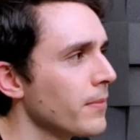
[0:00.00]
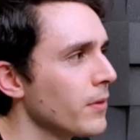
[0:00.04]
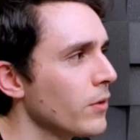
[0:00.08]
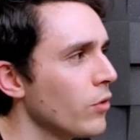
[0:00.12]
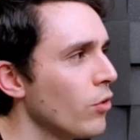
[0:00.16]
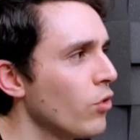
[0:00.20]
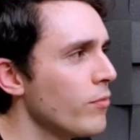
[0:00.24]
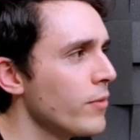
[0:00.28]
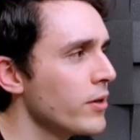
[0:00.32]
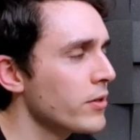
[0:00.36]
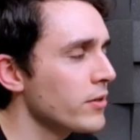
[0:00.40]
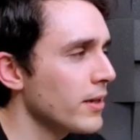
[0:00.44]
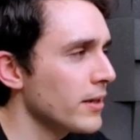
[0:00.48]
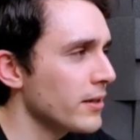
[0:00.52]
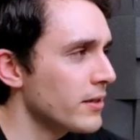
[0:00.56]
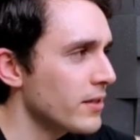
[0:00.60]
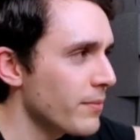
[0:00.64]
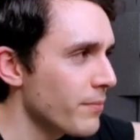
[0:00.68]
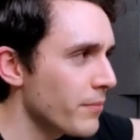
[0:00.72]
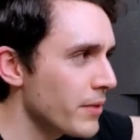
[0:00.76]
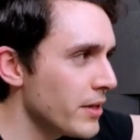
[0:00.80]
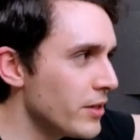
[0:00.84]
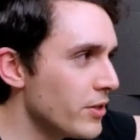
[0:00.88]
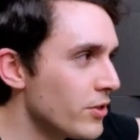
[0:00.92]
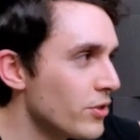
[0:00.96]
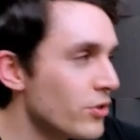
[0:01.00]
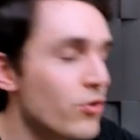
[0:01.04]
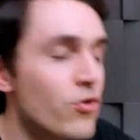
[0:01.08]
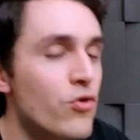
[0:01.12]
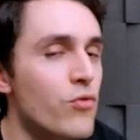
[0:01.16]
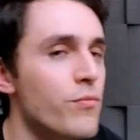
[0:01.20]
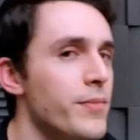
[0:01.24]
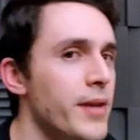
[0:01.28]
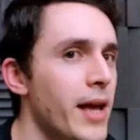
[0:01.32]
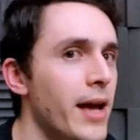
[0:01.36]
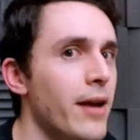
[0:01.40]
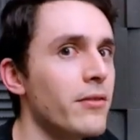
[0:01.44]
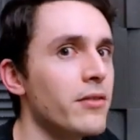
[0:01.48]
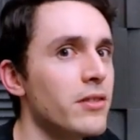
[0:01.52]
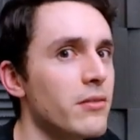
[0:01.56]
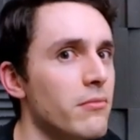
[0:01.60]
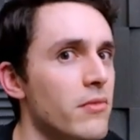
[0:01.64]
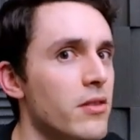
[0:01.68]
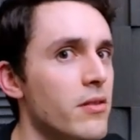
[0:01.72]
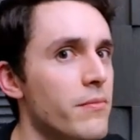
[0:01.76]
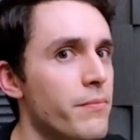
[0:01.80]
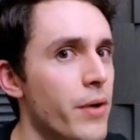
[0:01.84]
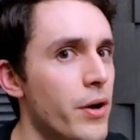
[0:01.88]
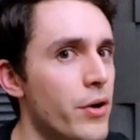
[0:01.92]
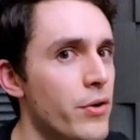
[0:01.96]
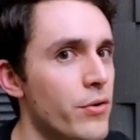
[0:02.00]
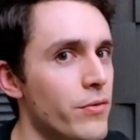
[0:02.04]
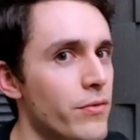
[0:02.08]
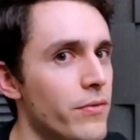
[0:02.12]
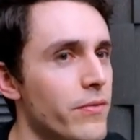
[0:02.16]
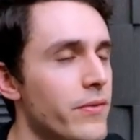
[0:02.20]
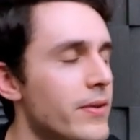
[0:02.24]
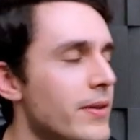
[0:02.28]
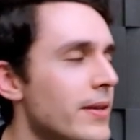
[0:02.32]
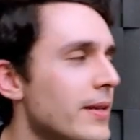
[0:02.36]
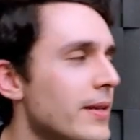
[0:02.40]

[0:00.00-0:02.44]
almost like somebody scooped out some of the bone.